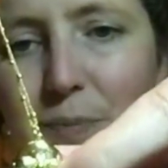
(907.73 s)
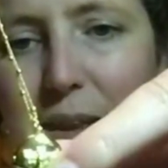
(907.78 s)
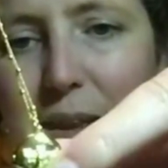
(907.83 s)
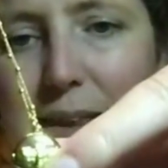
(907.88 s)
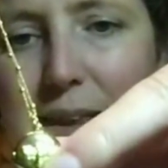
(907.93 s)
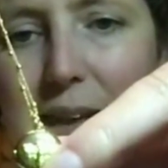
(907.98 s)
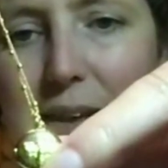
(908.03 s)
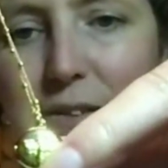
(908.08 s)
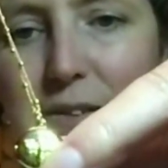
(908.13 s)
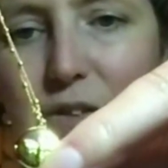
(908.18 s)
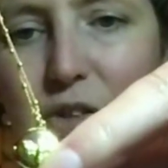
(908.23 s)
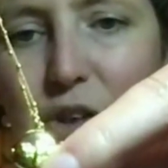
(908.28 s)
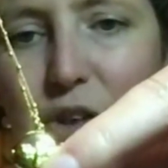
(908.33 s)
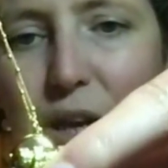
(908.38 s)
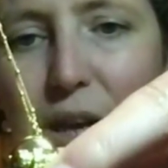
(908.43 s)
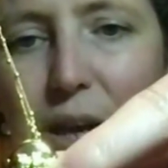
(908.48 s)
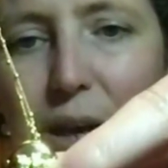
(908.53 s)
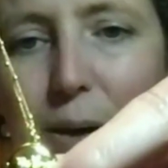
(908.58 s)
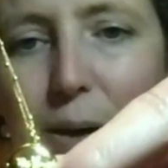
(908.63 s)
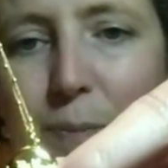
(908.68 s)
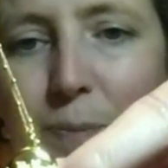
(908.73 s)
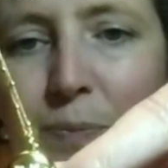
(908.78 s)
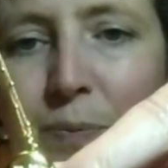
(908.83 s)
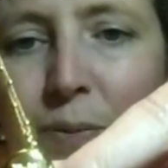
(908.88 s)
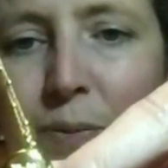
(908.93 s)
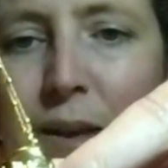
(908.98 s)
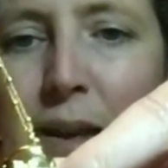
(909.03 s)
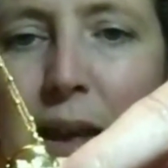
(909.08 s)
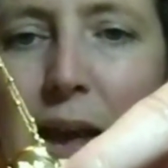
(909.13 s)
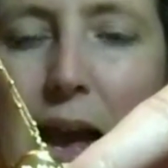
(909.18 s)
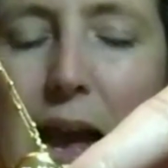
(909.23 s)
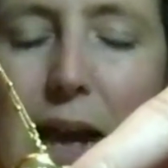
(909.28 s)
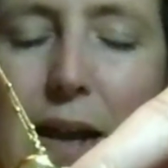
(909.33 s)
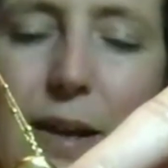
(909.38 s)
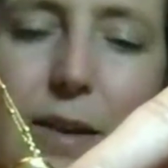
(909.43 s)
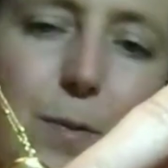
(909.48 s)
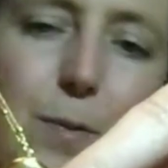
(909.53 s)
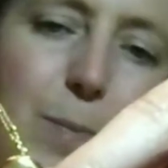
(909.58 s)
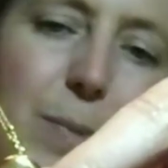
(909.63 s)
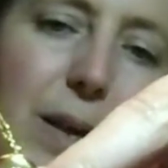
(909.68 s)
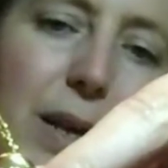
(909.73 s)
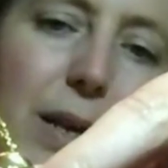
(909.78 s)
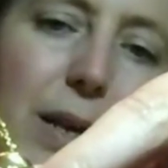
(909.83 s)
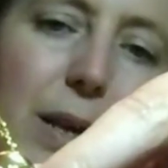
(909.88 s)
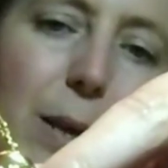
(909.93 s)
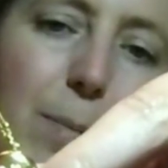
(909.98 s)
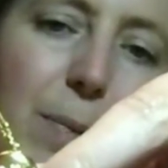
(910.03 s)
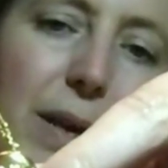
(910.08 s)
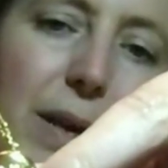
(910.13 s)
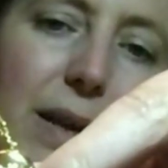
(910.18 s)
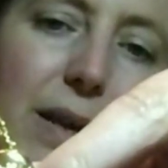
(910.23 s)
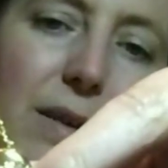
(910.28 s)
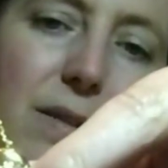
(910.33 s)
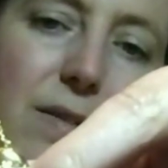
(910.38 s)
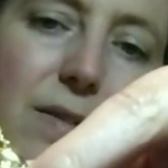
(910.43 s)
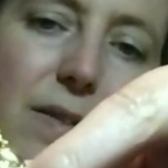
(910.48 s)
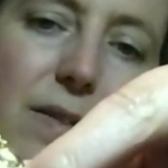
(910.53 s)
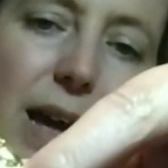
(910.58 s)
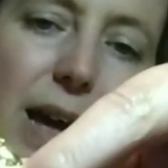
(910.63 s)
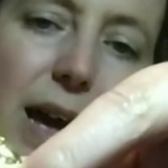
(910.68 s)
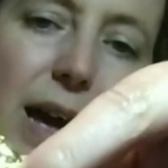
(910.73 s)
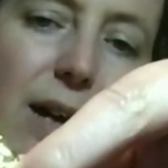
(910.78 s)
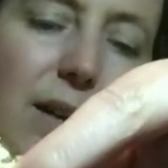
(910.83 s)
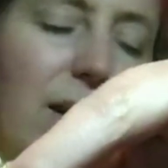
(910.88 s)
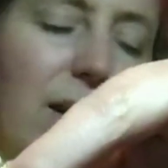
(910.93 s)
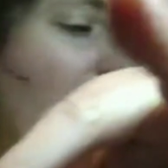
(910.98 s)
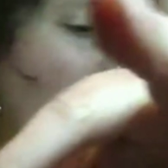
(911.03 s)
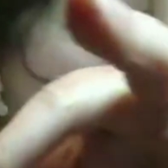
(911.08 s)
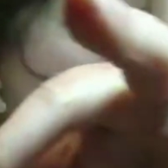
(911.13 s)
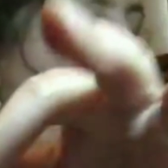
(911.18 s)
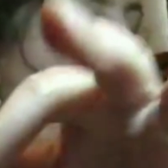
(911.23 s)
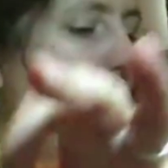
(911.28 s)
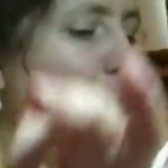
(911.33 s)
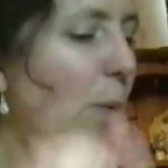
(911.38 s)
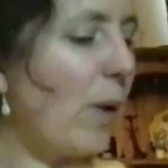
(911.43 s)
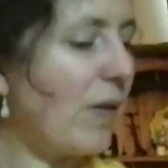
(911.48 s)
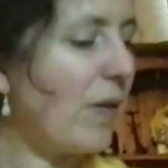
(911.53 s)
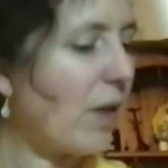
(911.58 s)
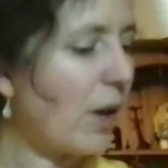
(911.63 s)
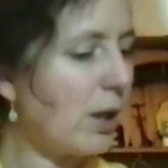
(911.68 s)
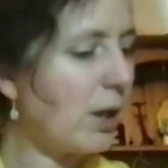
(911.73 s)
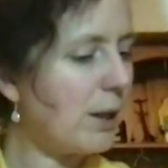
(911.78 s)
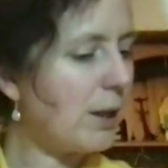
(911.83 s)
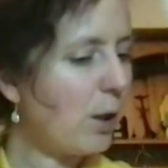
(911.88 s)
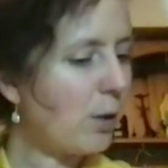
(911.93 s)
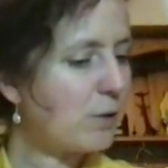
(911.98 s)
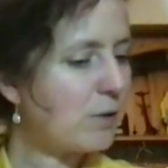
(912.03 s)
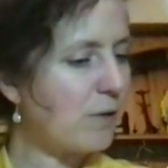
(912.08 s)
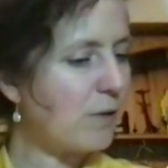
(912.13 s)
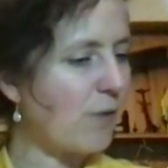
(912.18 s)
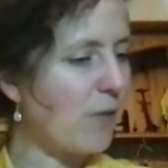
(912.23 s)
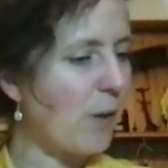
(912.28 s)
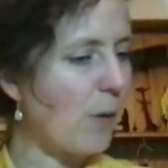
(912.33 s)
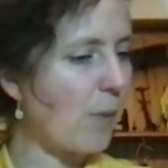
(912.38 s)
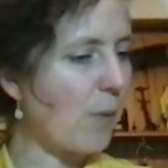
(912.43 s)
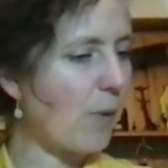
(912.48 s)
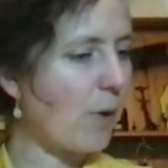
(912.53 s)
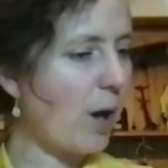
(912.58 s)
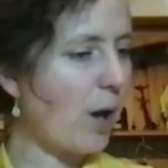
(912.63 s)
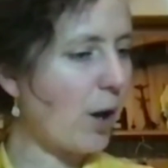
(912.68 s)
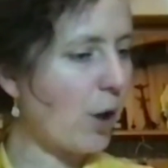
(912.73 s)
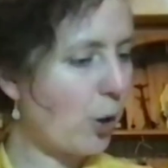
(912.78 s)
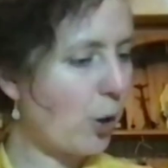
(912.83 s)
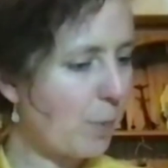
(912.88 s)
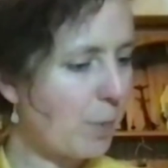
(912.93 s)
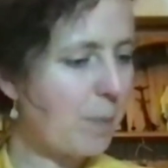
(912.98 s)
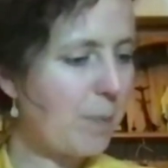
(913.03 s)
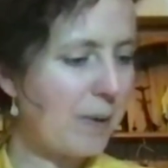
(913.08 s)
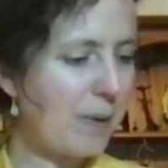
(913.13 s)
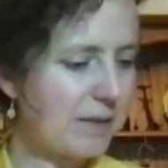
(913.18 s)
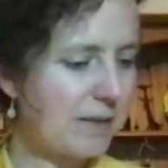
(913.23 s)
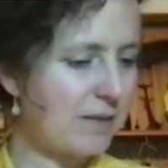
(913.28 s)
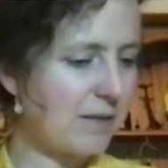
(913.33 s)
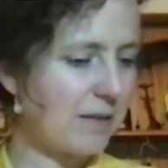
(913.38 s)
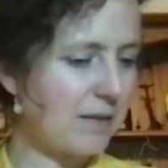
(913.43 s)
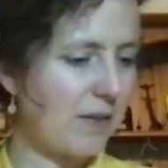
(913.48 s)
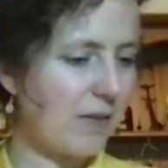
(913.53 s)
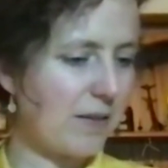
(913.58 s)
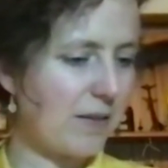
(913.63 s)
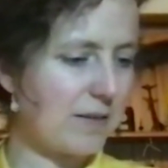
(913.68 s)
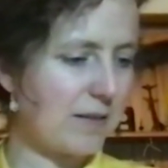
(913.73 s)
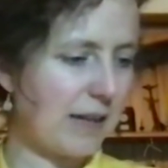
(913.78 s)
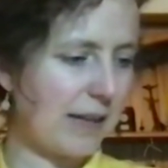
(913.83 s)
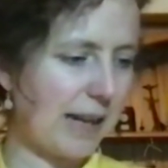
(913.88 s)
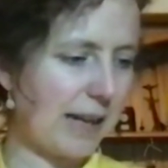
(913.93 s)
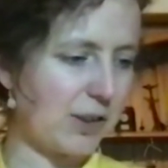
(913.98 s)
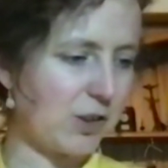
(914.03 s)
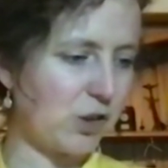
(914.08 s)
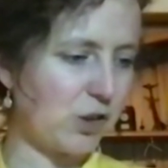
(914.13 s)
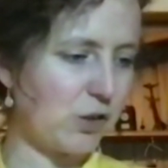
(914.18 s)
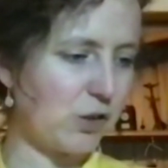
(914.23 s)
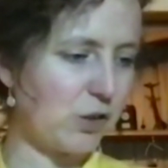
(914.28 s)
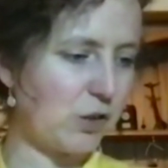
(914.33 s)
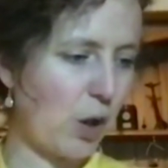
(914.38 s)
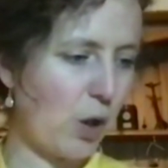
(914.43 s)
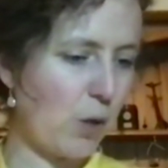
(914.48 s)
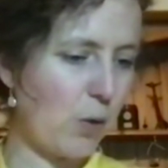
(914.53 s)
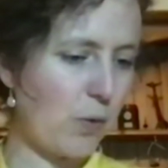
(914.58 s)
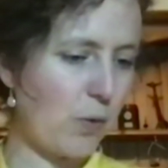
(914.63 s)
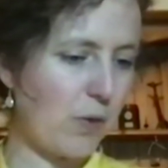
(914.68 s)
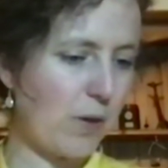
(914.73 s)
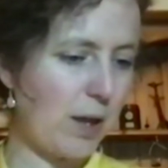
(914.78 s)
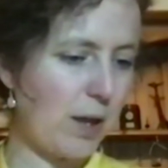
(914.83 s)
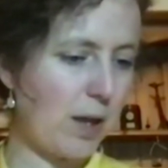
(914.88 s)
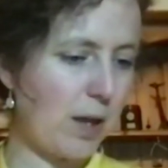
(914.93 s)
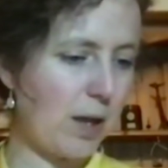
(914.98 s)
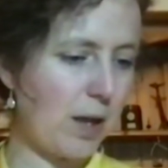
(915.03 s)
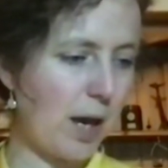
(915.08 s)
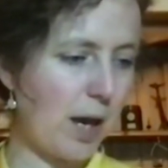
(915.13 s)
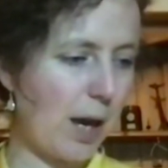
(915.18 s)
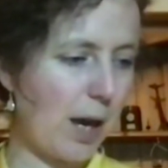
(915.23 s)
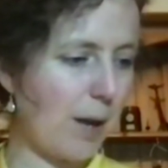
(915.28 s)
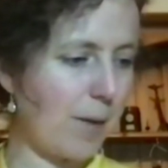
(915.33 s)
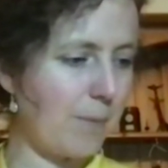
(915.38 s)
last year, and it's been a piece that with a lot of, there were a couple of pieces in this collection, so the